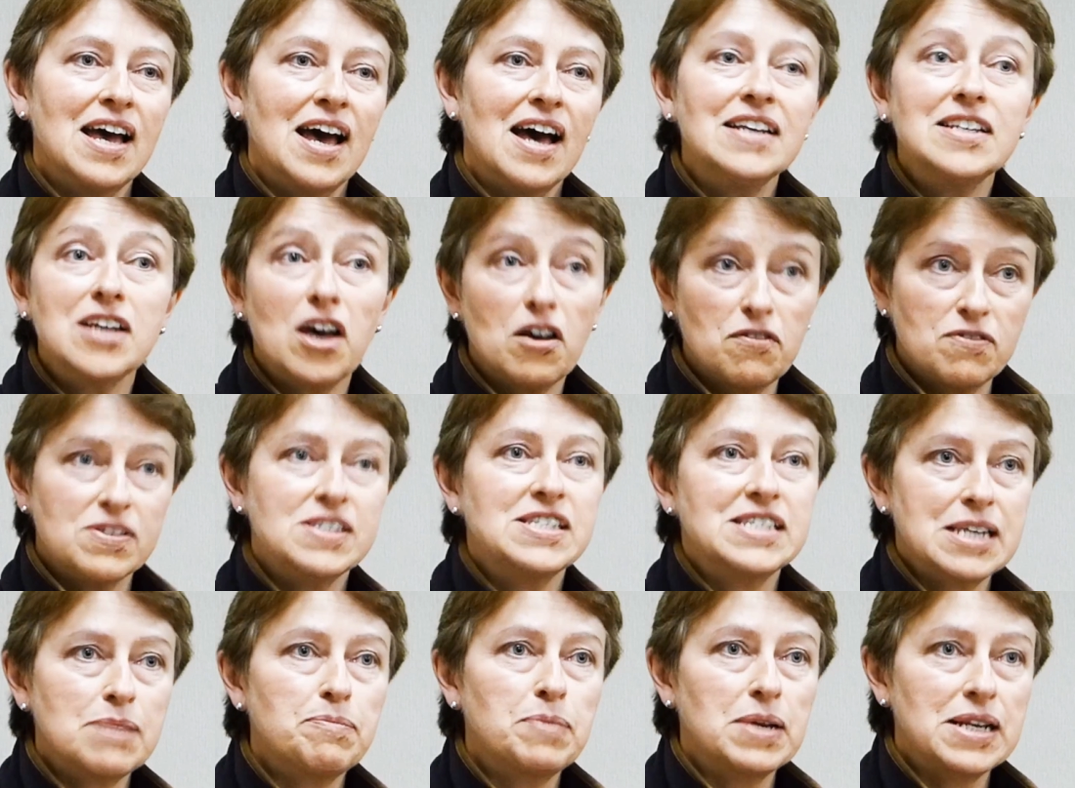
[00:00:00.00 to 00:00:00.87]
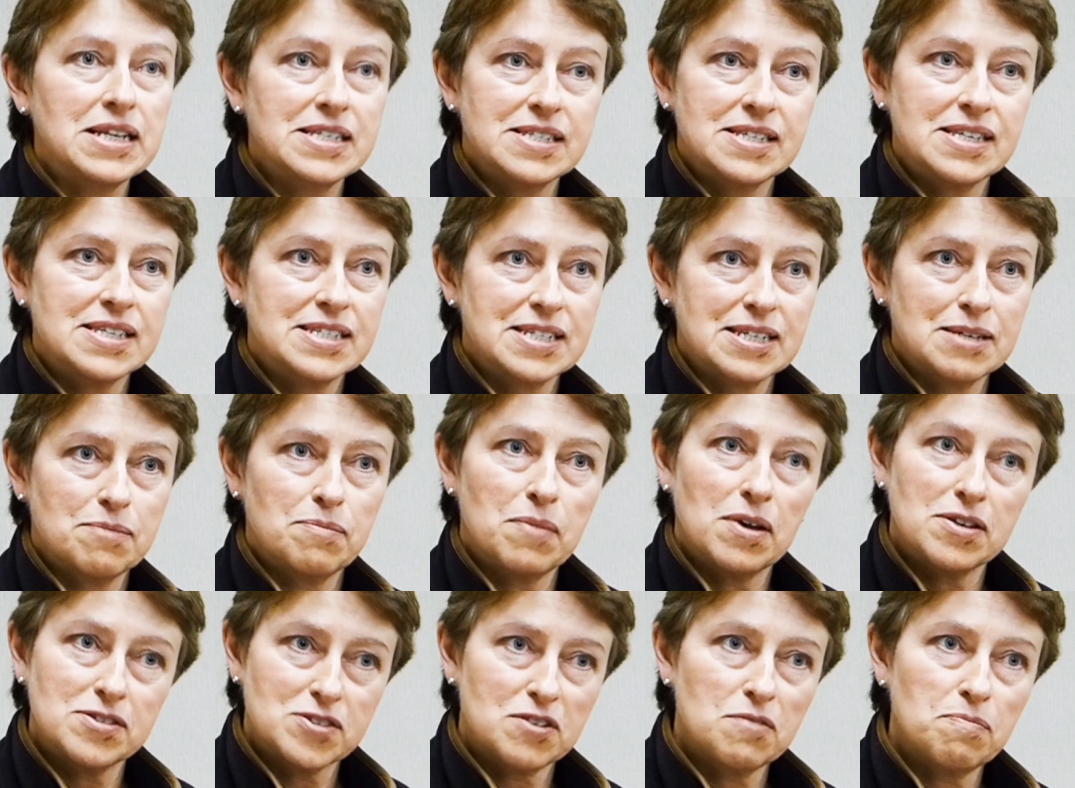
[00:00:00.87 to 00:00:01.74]
and our vestibular system,
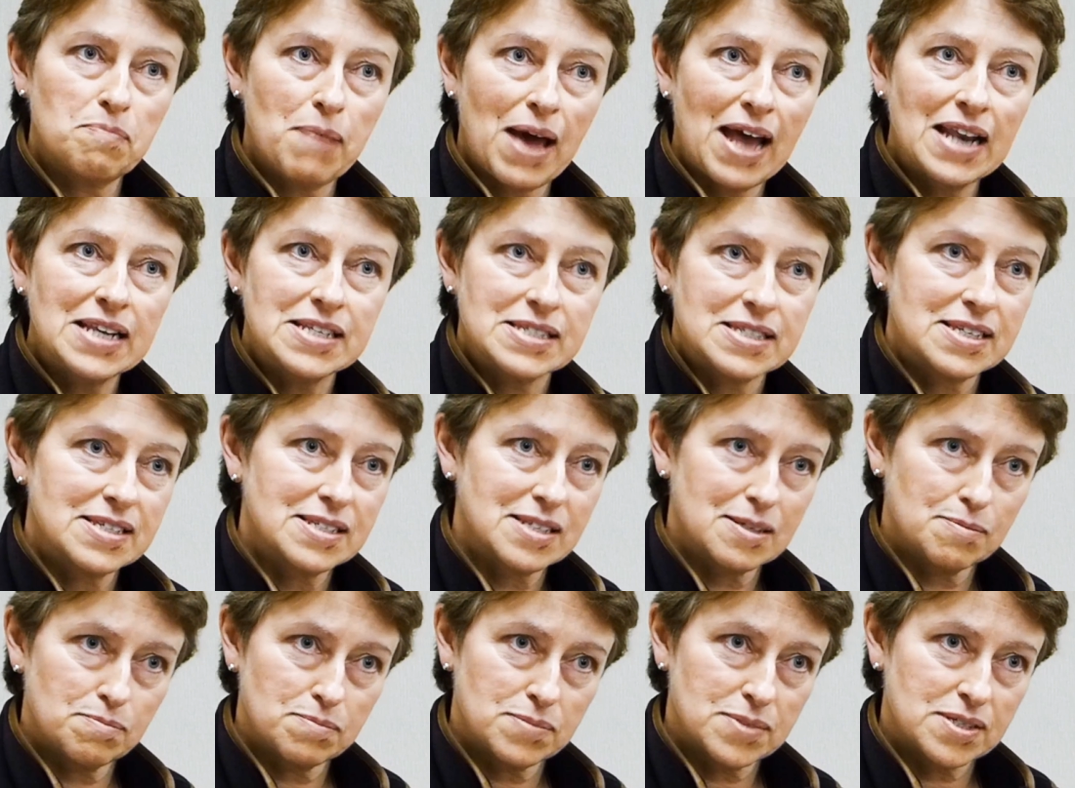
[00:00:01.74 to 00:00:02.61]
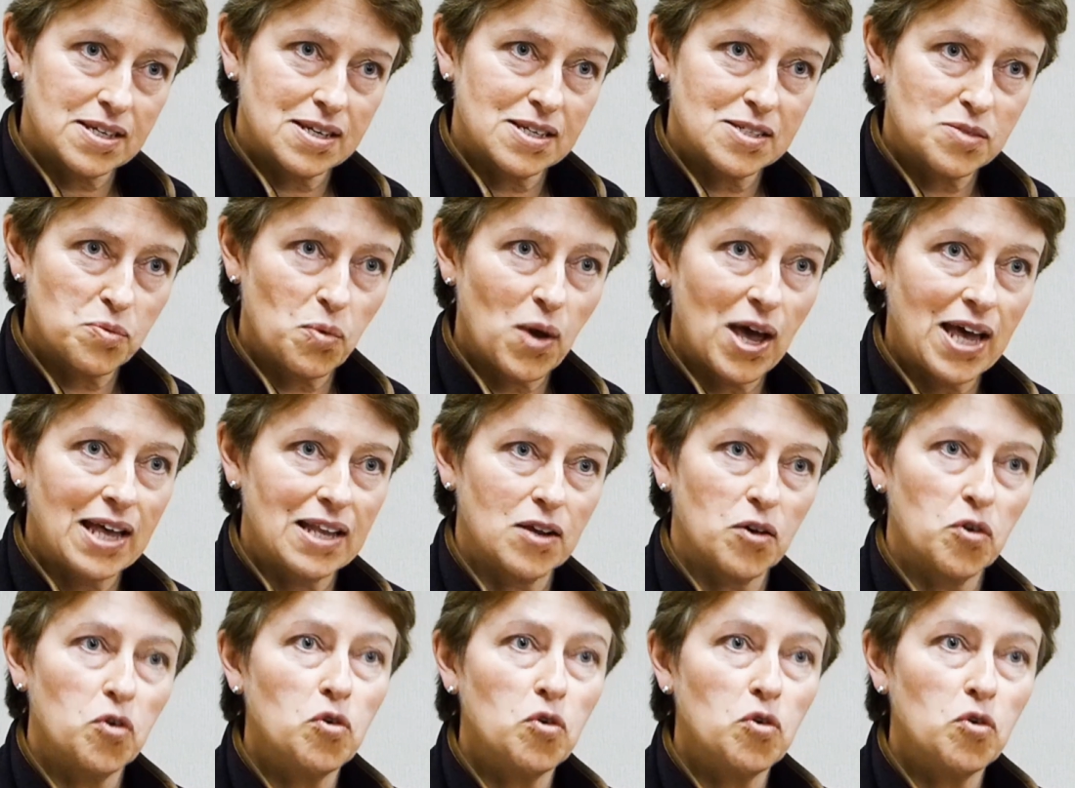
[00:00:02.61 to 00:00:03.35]
our sort of balance systems as well,